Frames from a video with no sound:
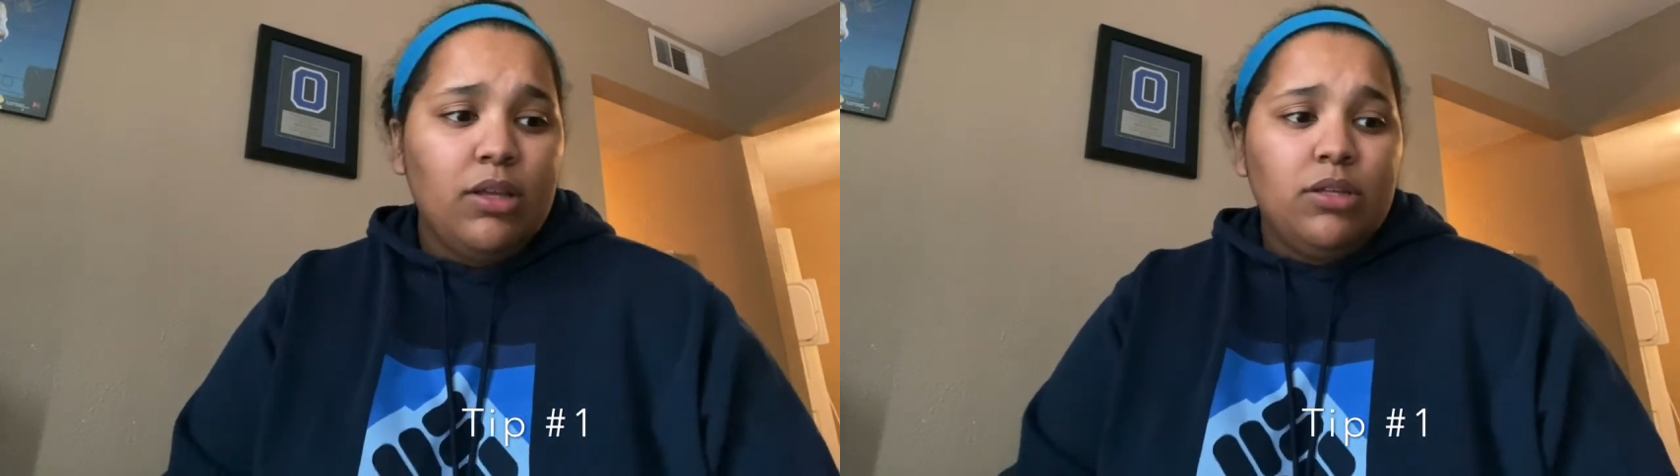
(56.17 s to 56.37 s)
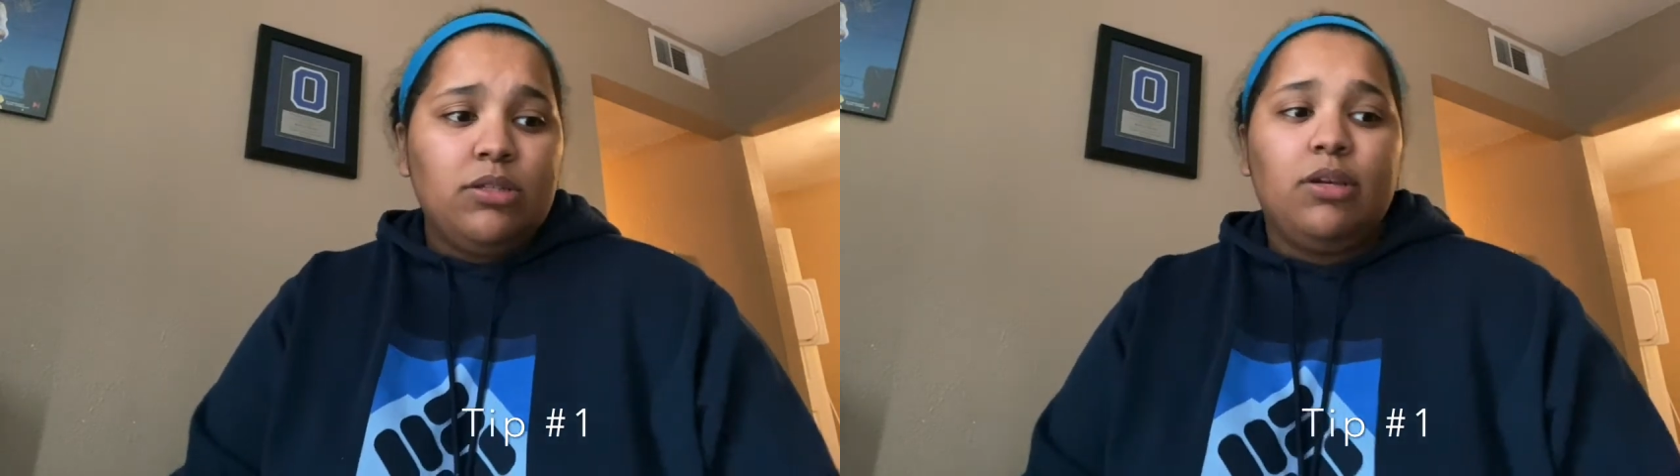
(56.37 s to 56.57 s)

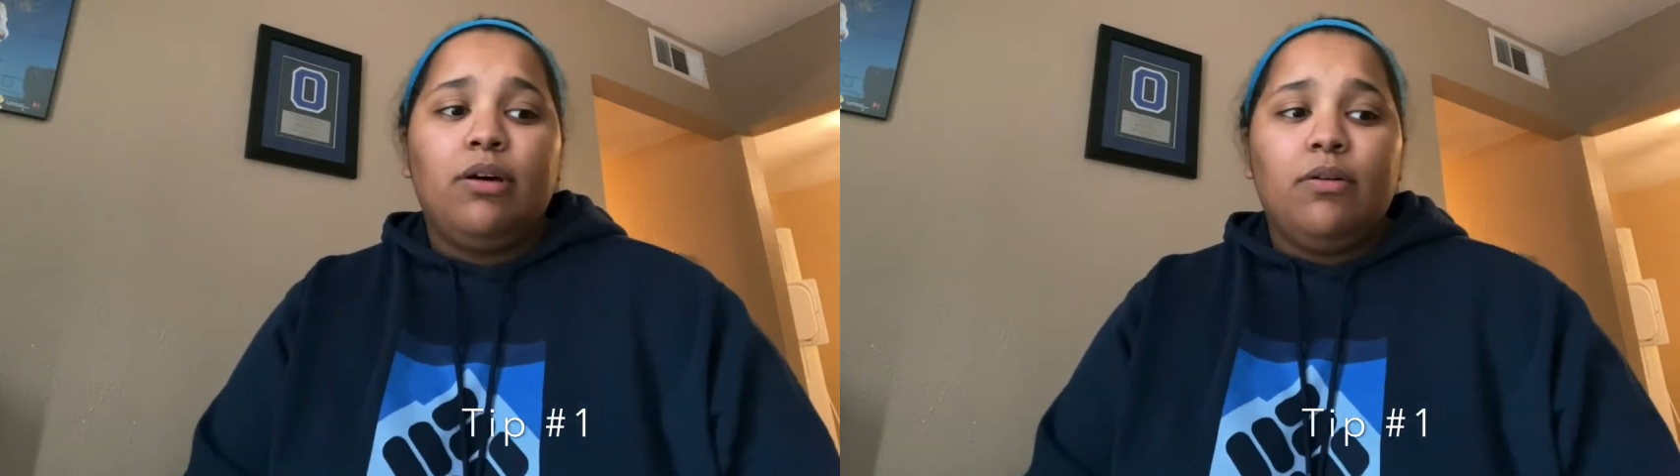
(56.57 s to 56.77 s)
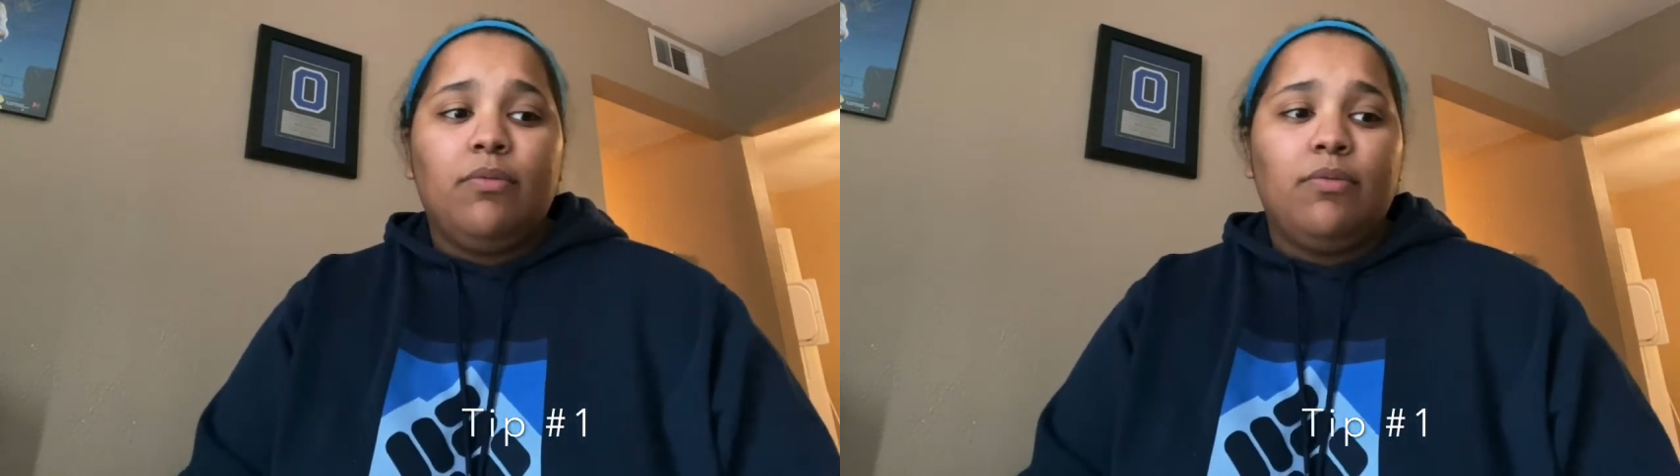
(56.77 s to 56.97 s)

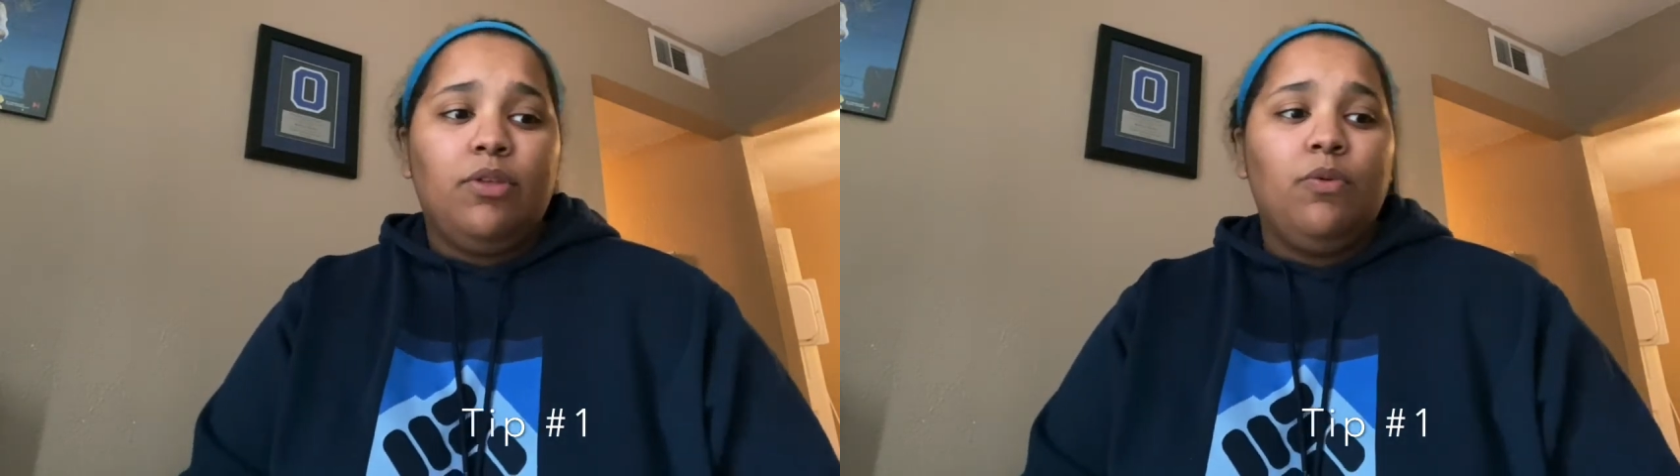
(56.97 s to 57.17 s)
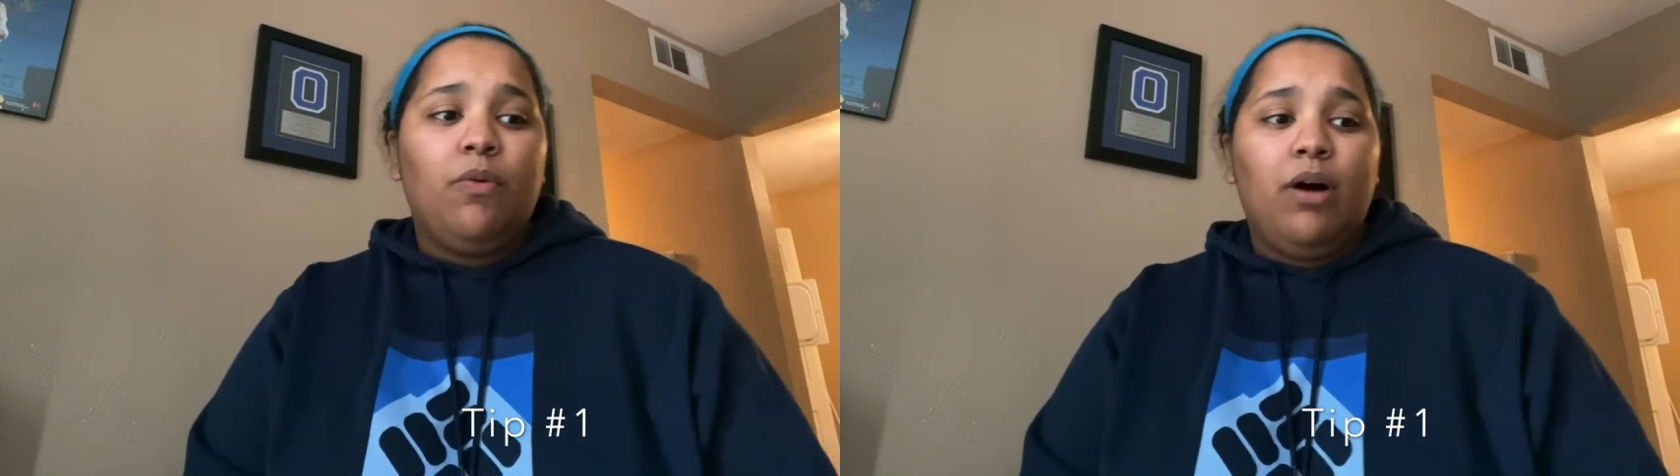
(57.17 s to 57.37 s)
So
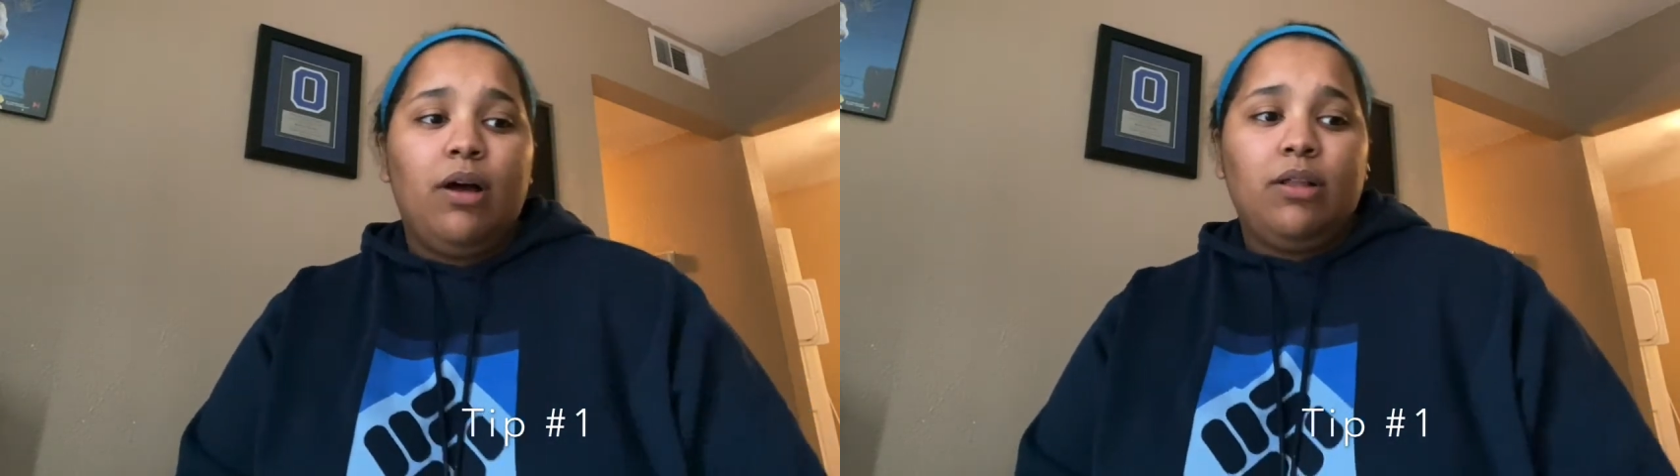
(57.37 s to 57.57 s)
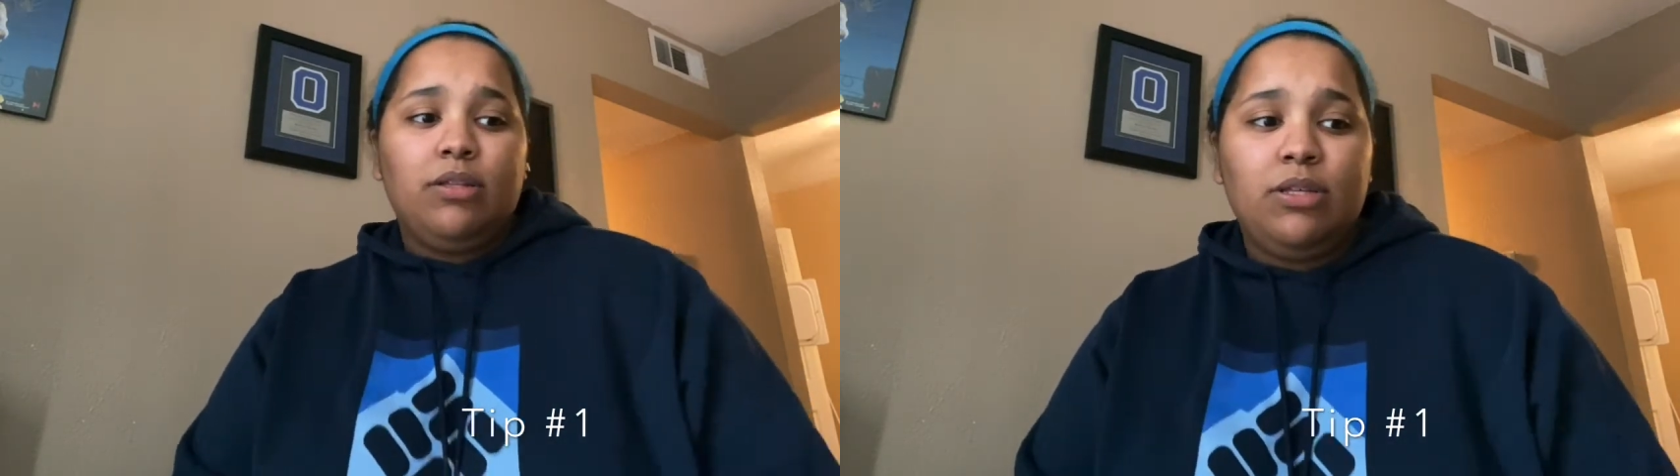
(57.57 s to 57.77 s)
you want